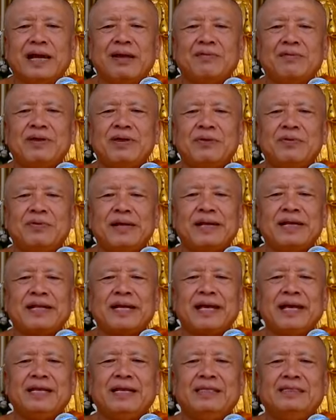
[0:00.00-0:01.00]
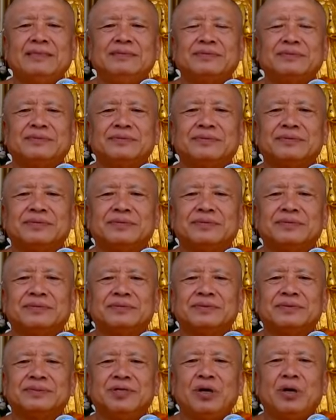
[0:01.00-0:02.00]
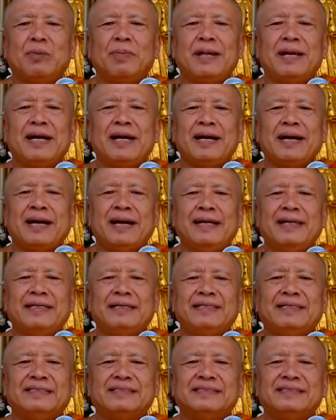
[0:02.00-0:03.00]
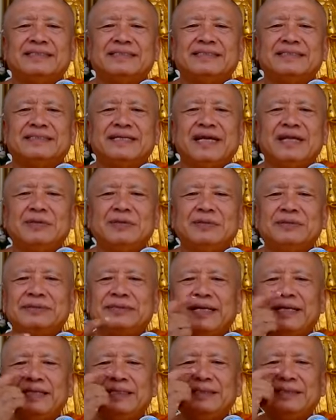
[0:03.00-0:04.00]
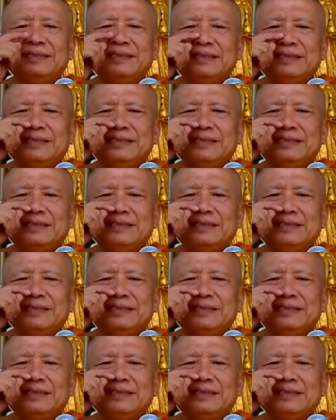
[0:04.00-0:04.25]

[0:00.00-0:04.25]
And we do it again. Open eye. Can you send